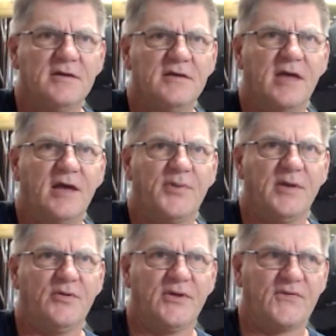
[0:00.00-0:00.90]
know,
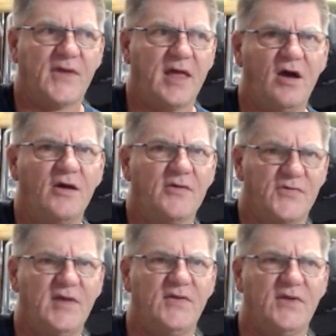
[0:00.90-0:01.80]
people just say, "Oh, it's
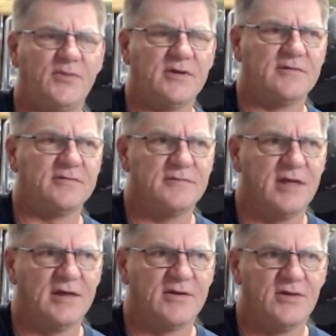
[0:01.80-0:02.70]
easy," but
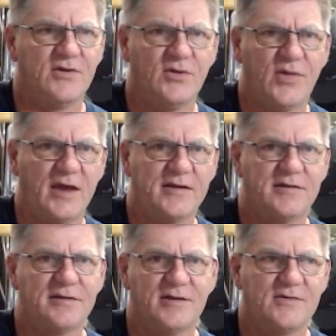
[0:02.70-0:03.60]
you do that,
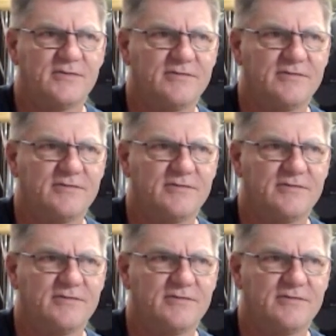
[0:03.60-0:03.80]
and